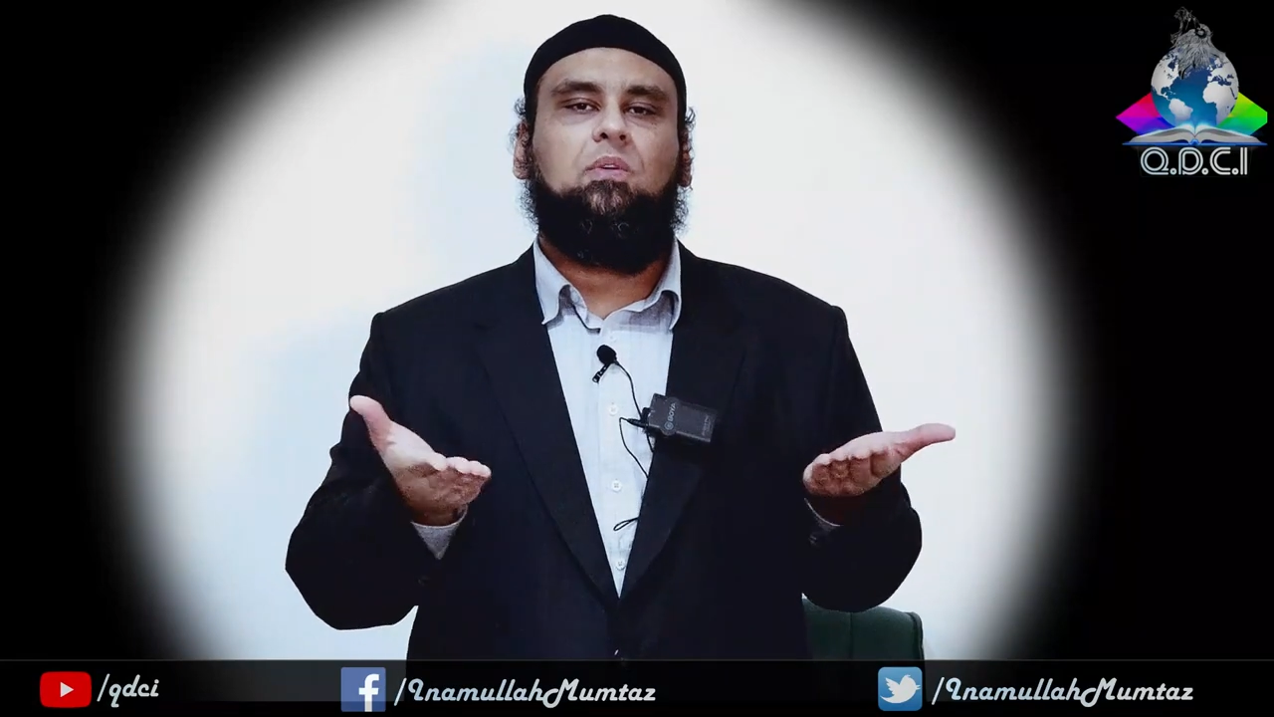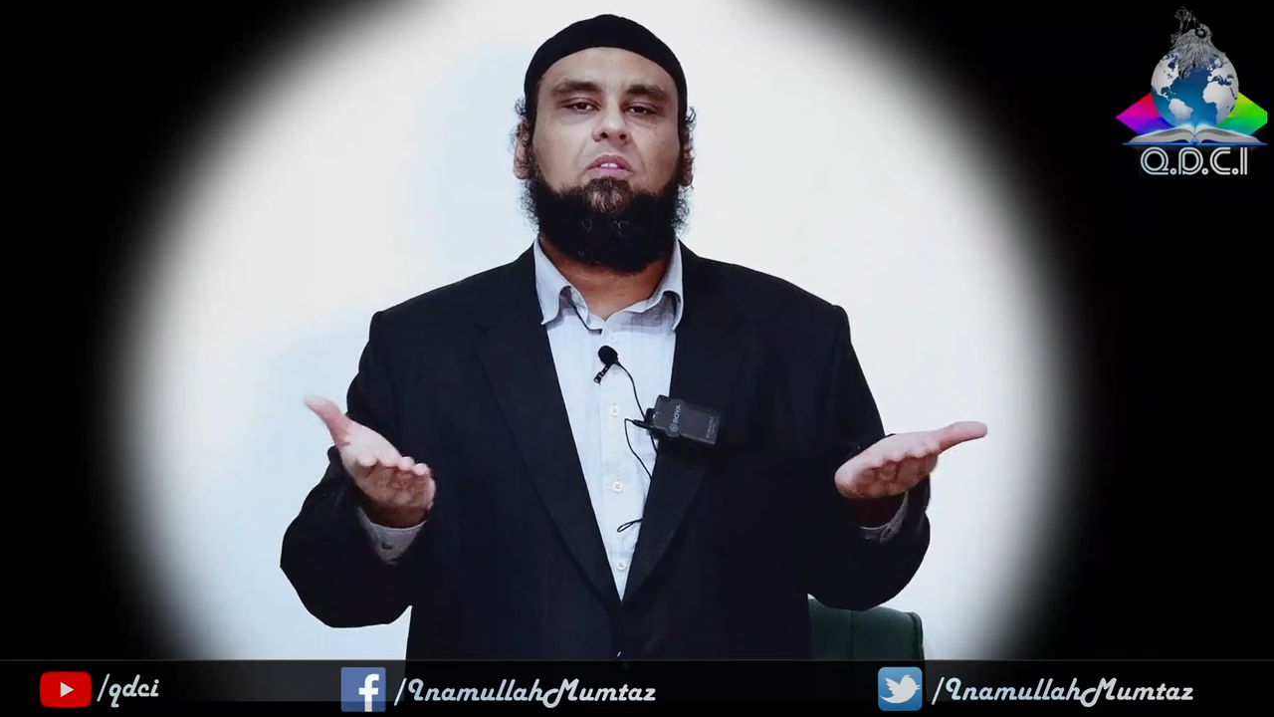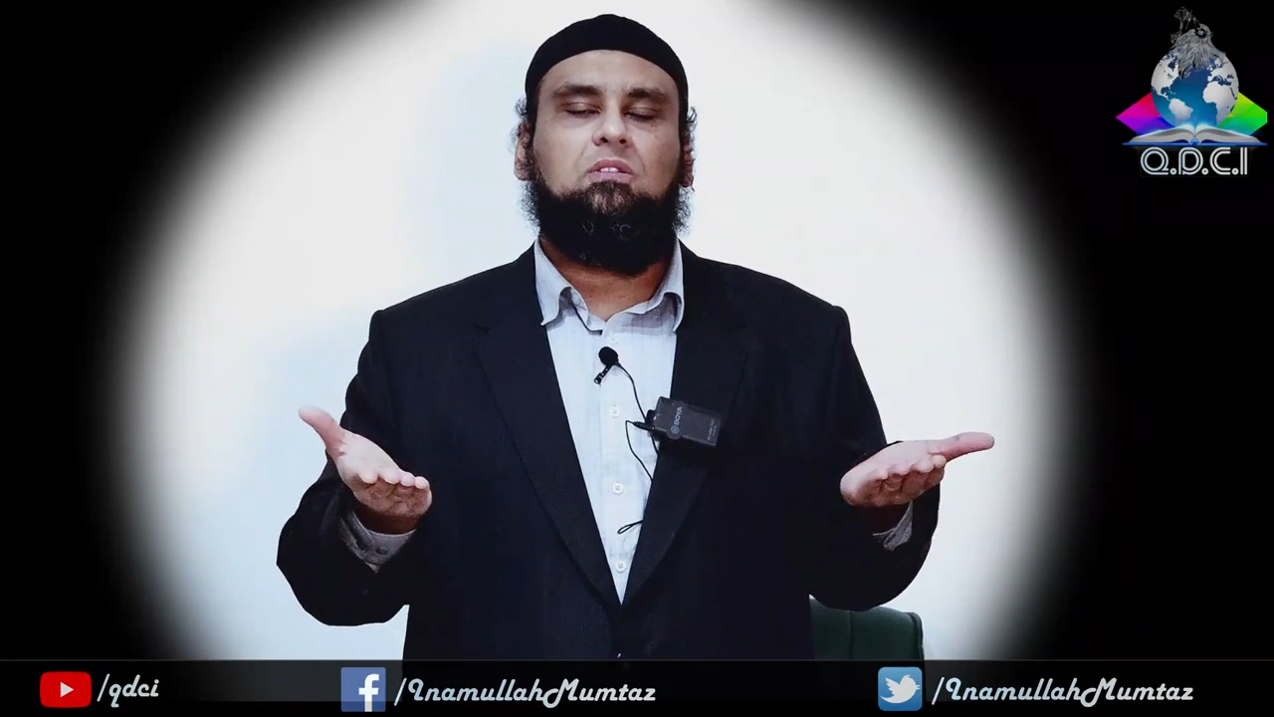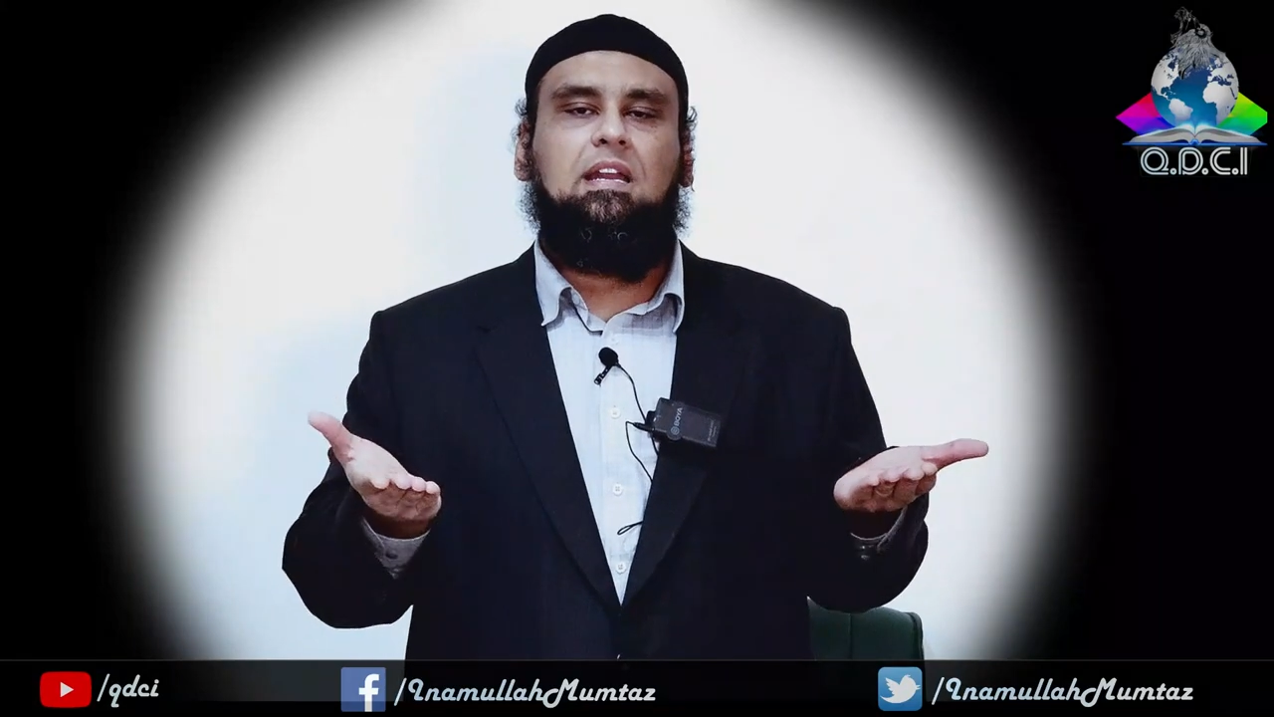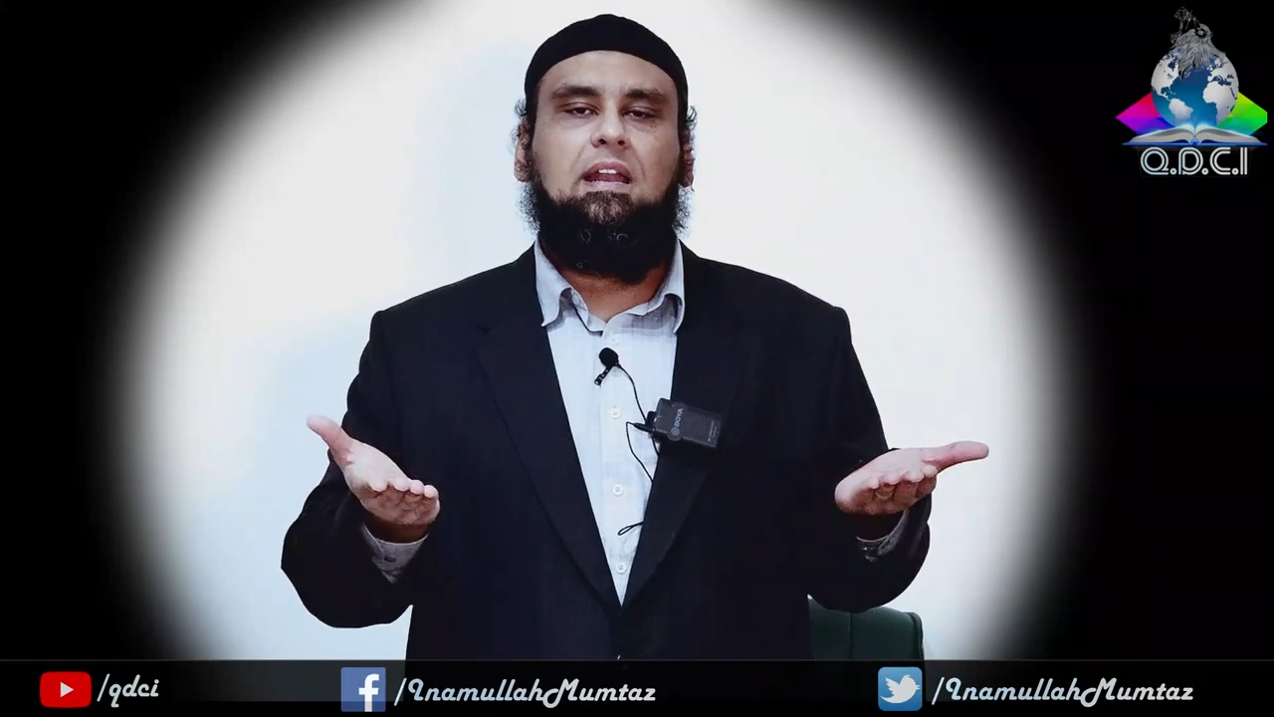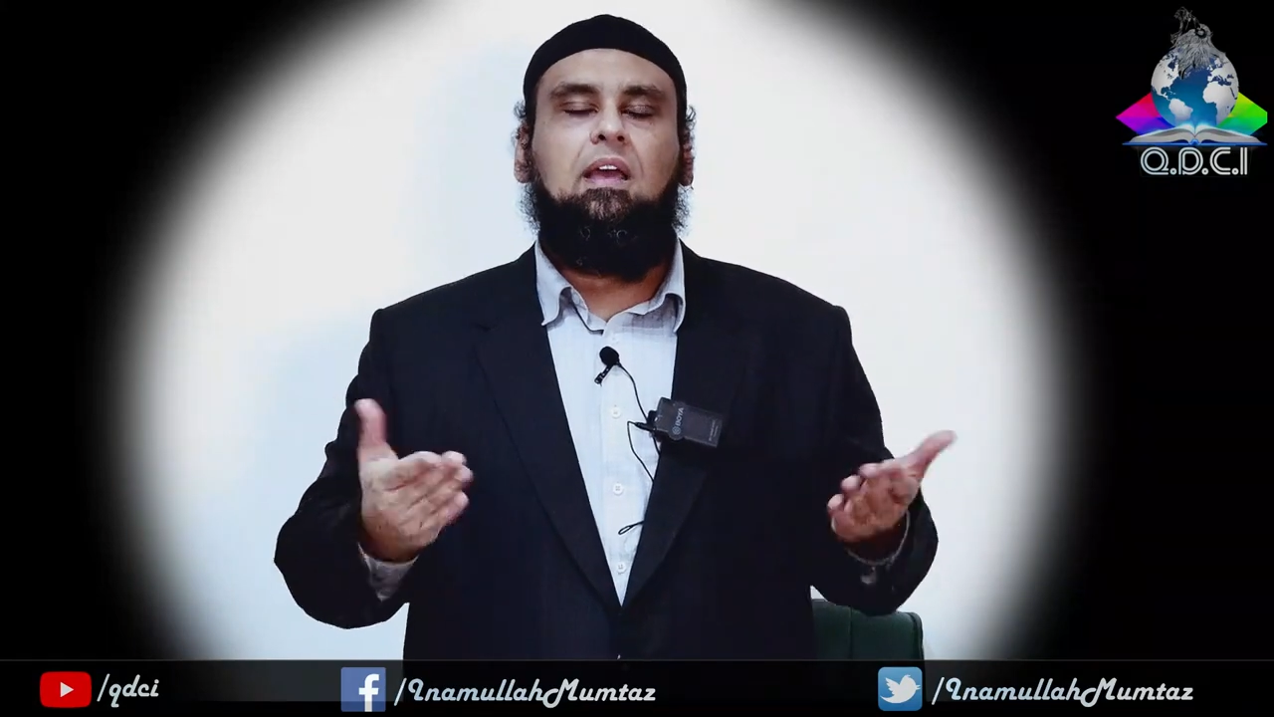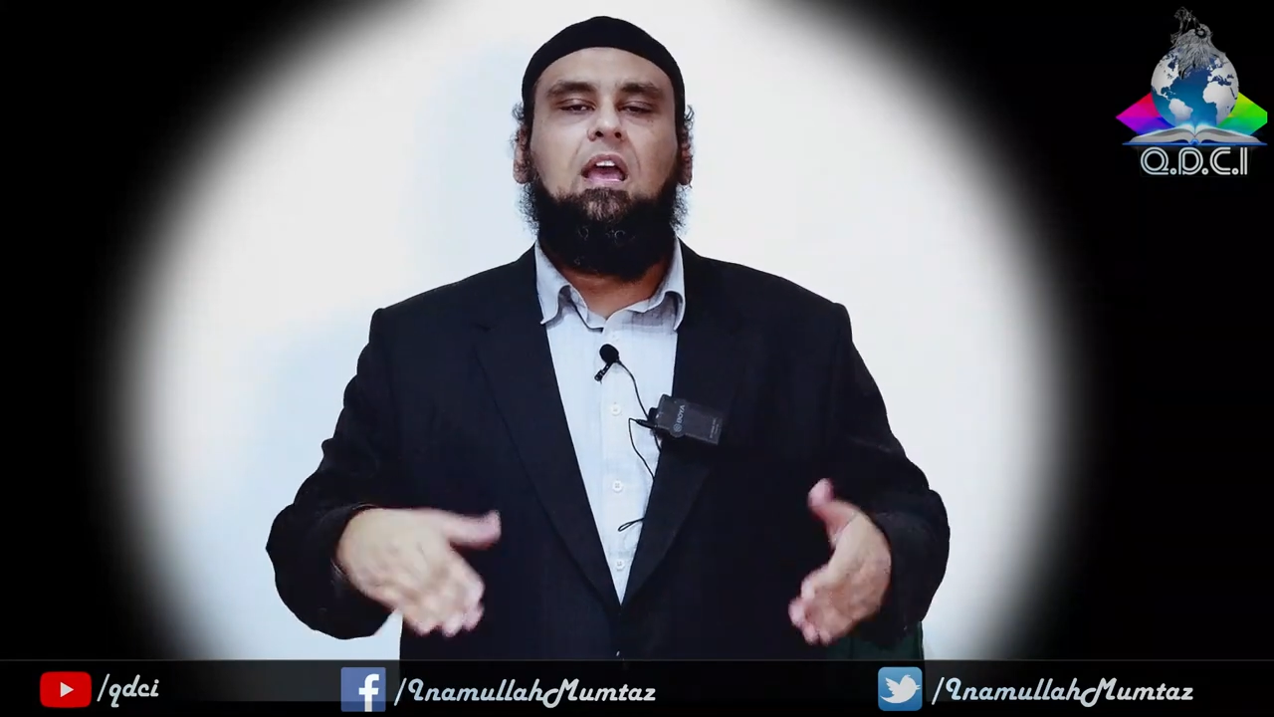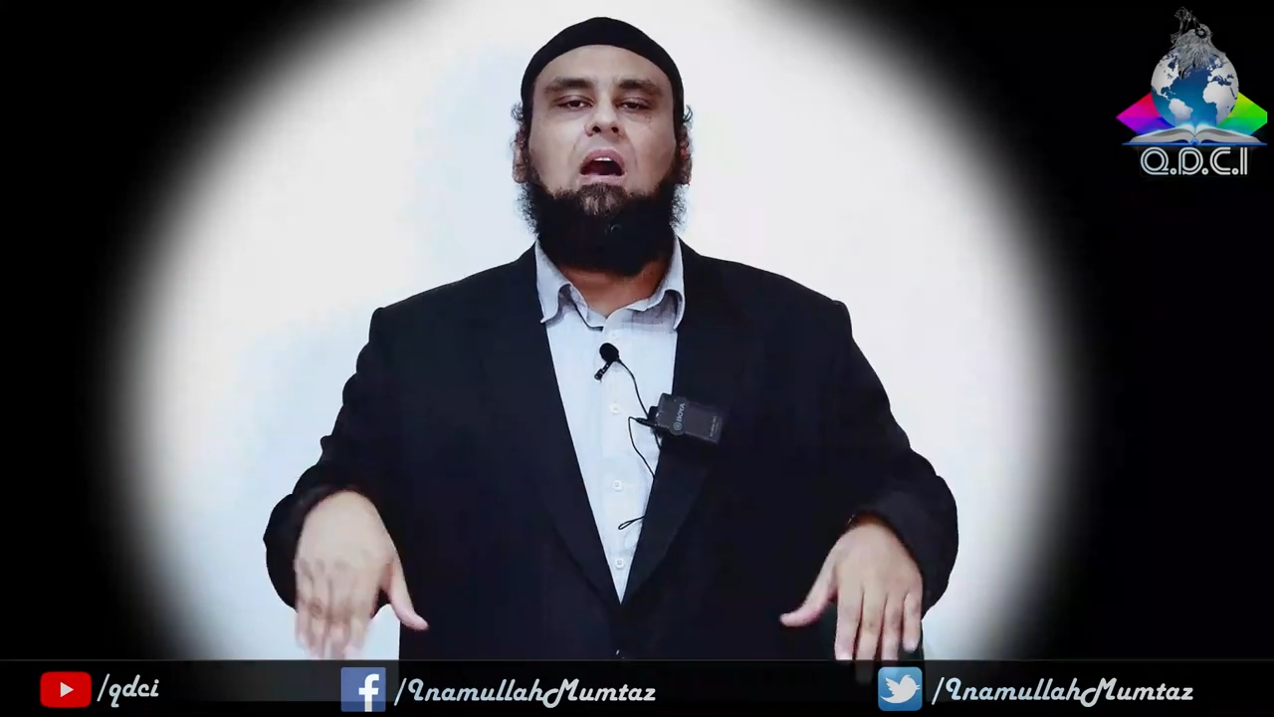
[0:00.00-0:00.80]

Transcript: with those natives?